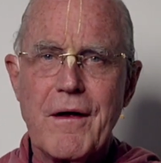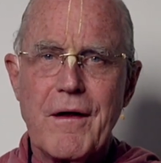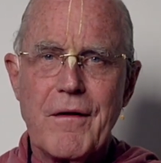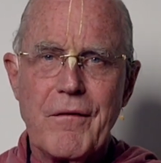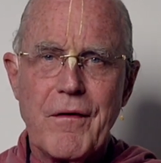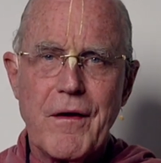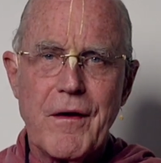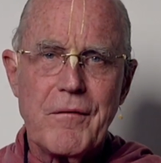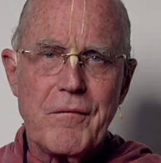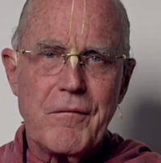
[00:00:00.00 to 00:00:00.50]

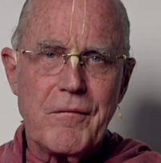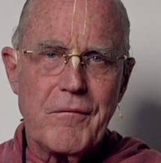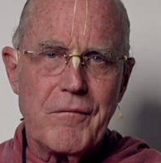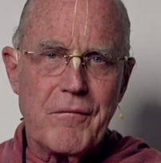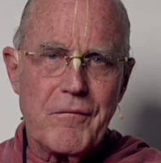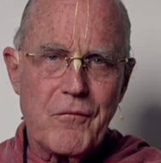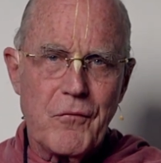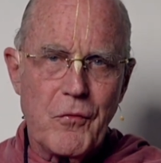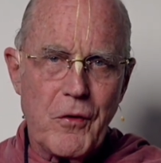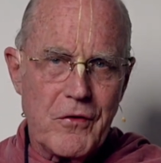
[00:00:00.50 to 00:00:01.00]
Then
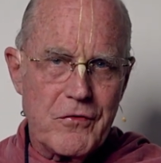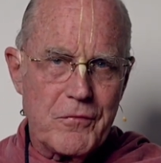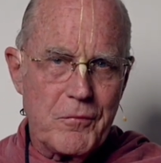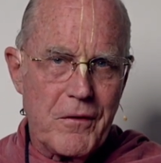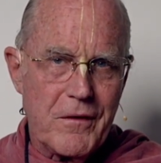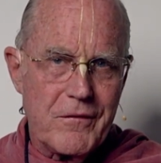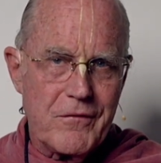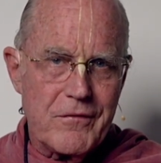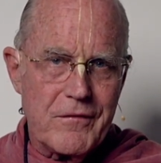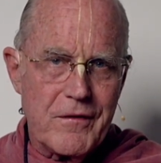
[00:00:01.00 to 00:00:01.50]

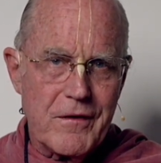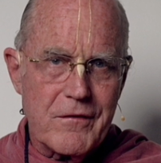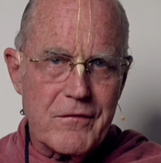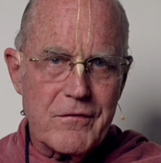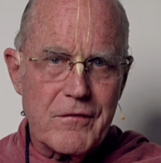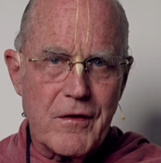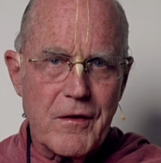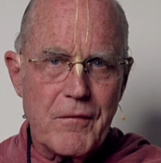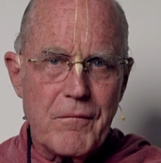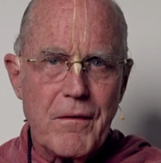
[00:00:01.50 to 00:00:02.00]
Rajman Singh
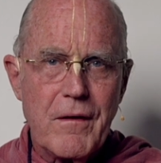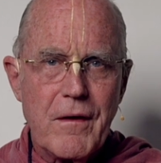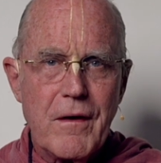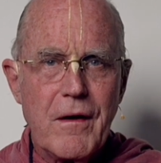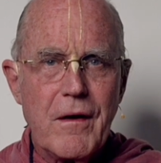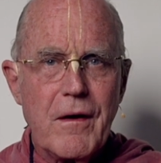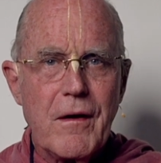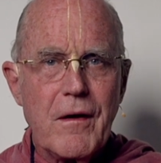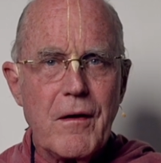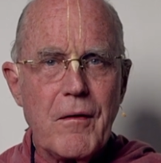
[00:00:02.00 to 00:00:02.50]
said,
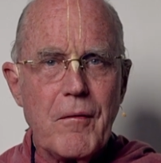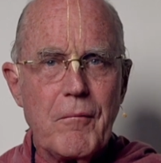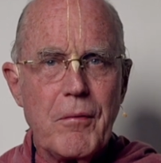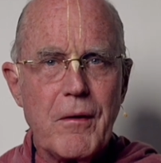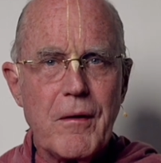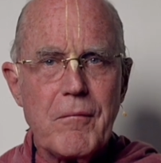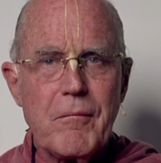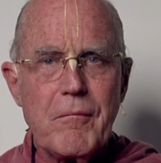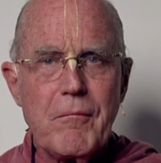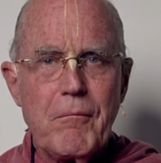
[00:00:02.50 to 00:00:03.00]

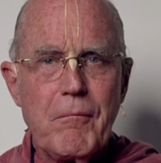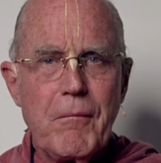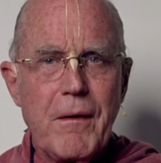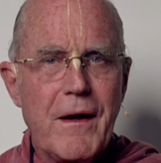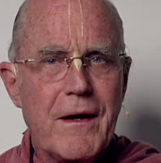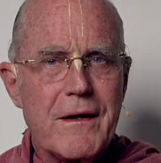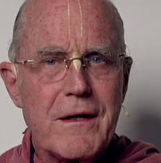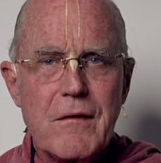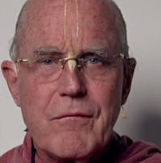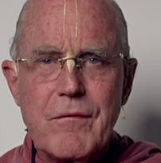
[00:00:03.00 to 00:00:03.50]
"But
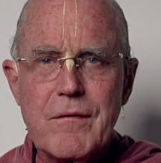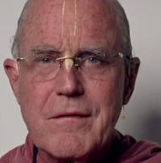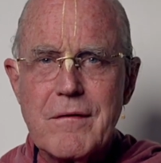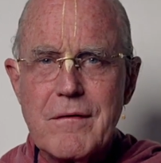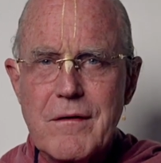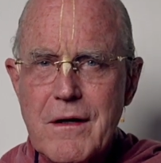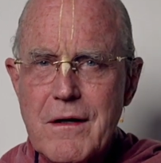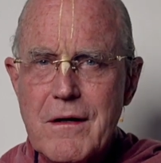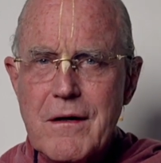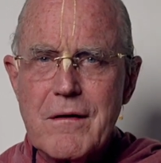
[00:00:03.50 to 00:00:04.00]
may I give a
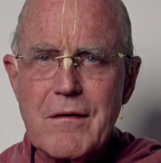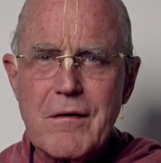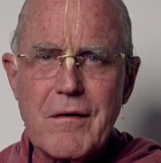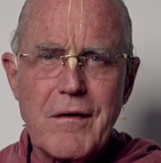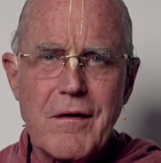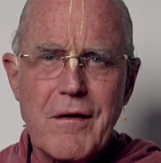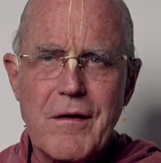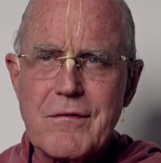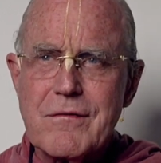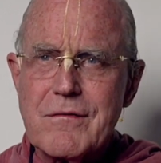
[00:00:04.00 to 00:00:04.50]
deed
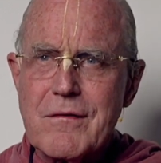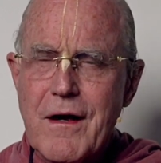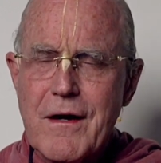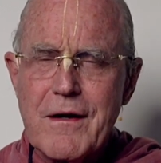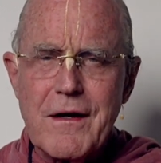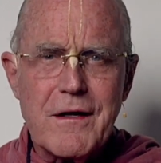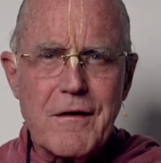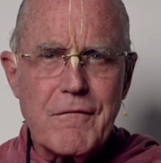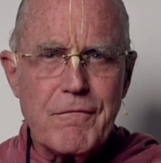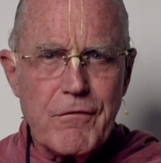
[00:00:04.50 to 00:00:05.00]

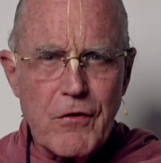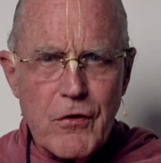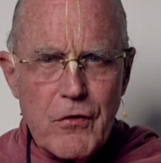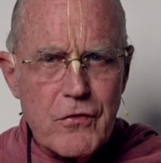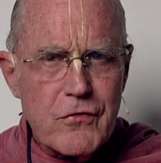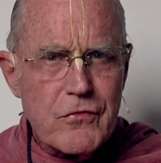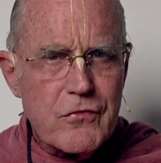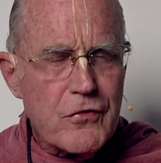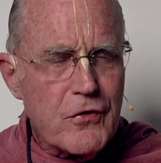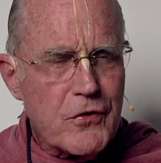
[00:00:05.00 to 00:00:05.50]
assigning a
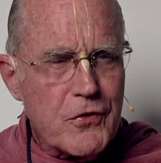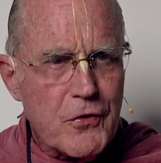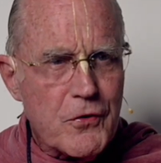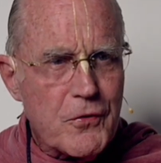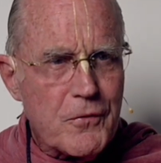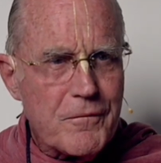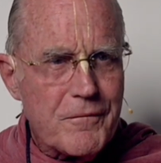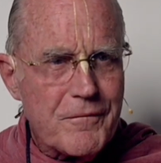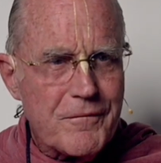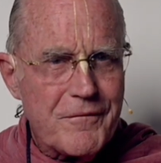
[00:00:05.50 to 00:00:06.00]
village to
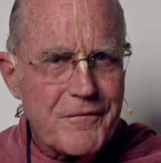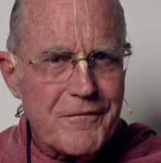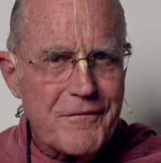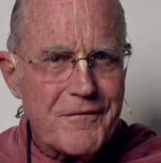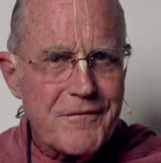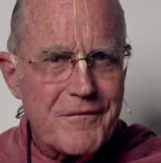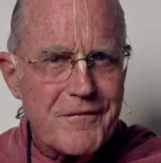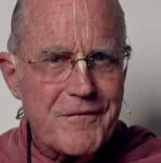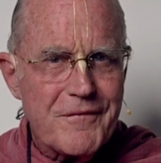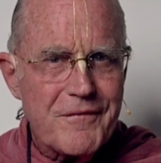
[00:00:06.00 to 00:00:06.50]
you?"
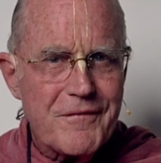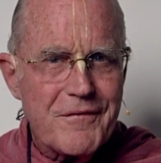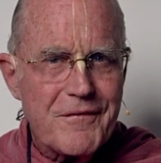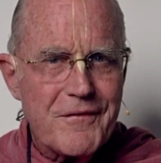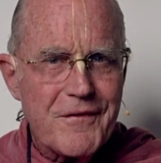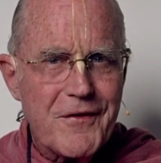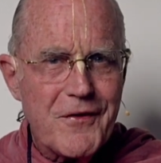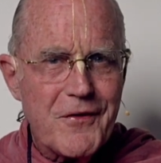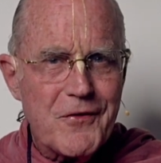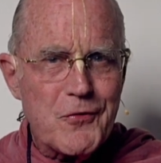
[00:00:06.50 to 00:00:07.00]

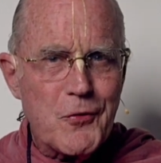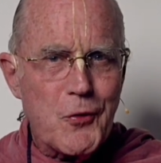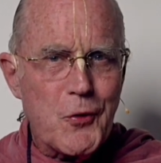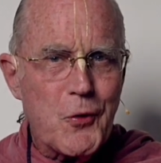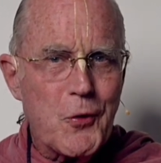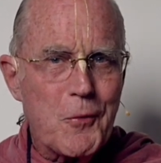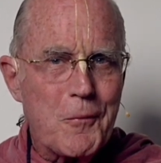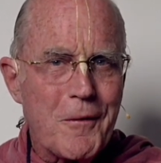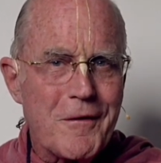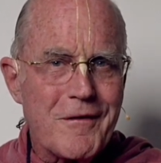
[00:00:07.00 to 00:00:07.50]
So
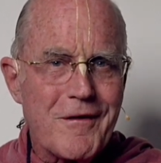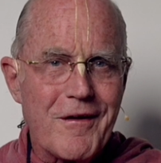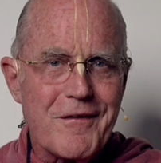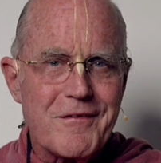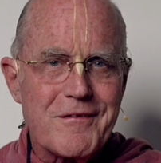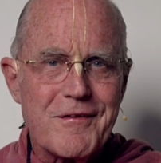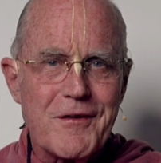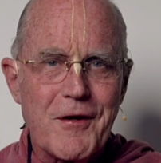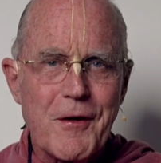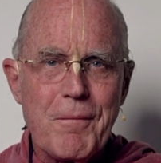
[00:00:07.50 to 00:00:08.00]
Kumbhan
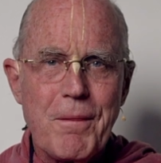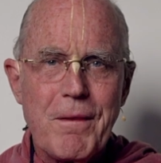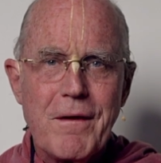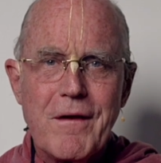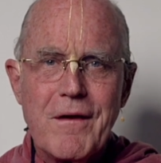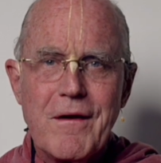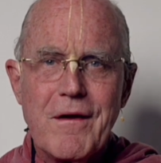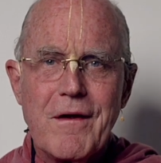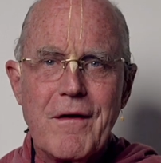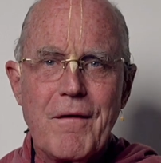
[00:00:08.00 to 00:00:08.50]
Das said,
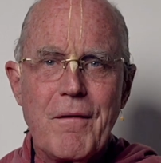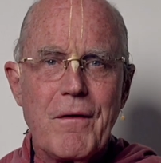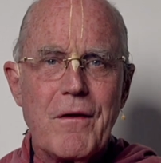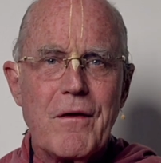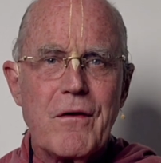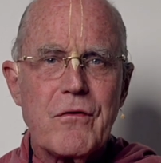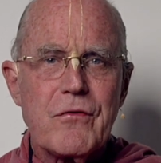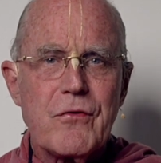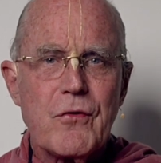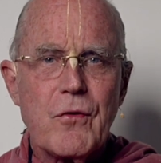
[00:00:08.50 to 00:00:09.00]

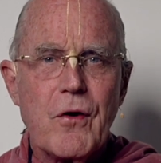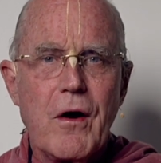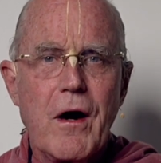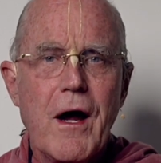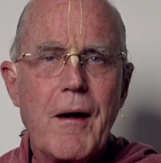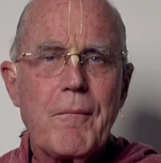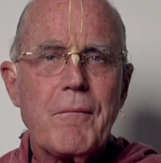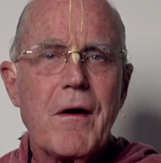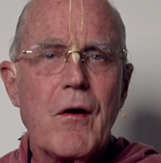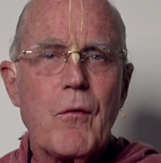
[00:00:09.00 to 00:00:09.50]
"Sir,
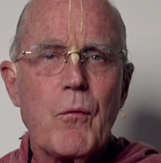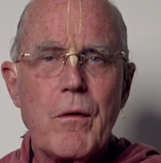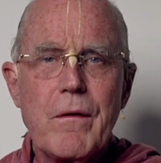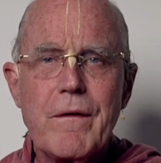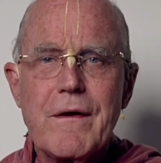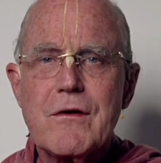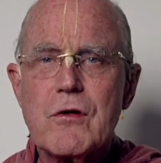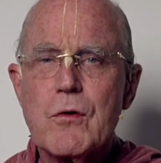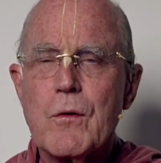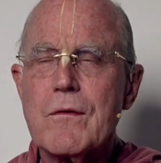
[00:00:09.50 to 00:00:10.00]
I am not
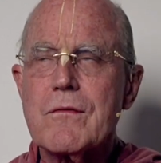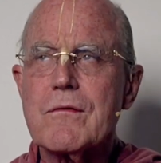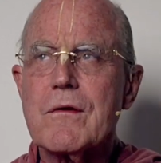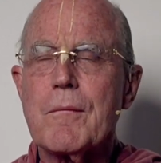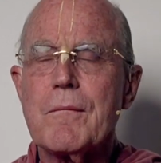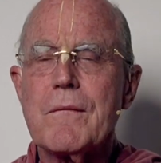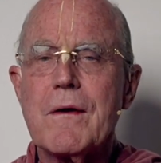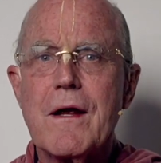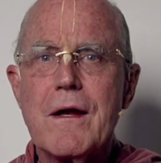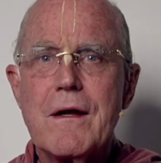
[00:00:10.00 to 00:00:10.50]
willing to
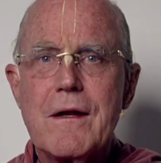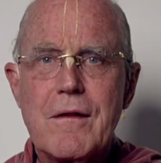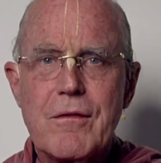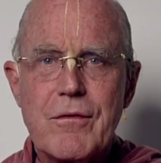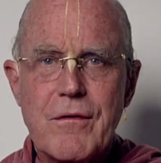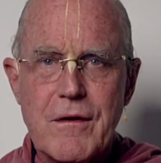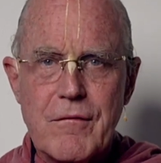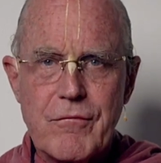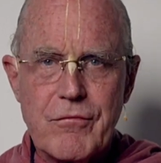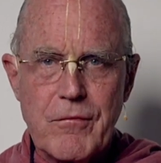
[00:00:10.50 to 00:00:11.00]
accept
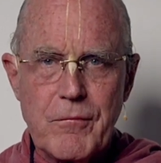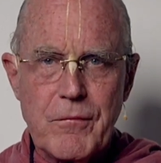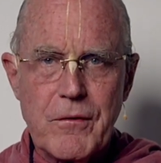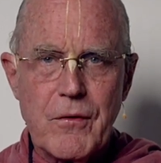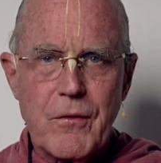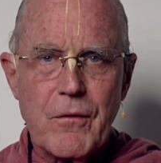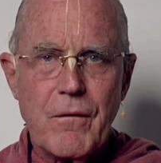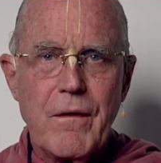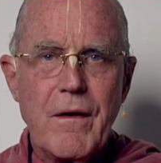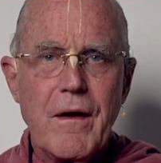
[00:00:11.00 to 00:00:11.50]
anything from
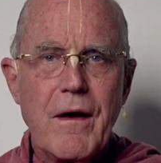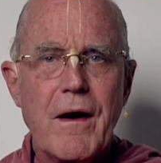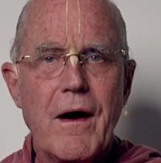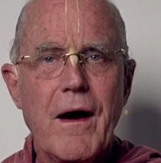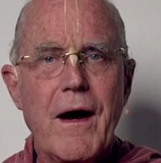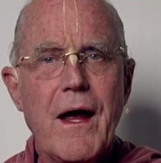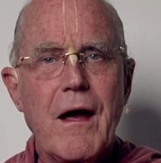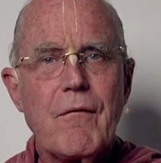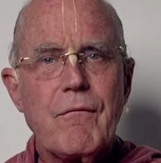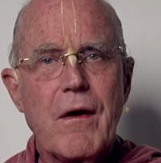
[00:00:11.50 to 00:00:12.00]
you.
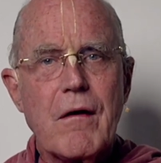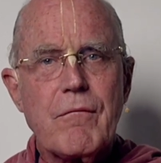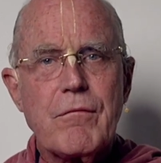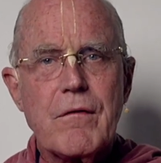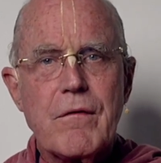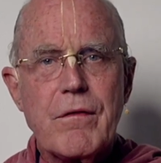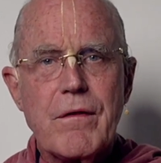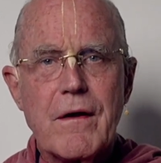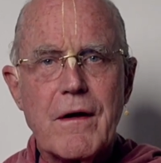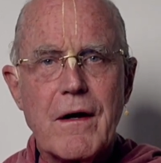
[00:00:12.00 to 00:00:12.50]
I have
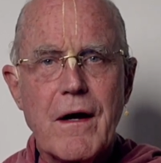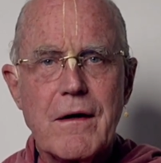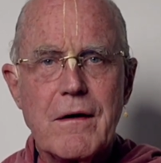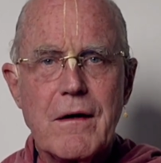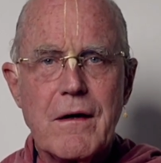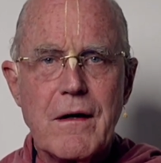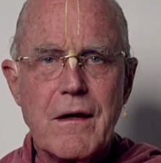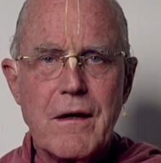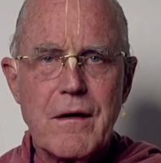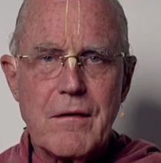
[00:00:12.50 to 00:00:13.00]
everything I
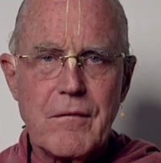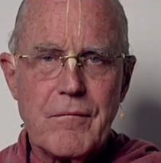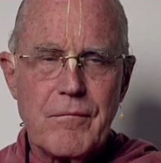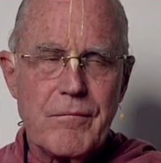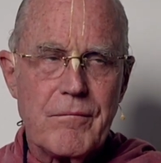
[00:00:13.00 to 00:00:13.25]
need."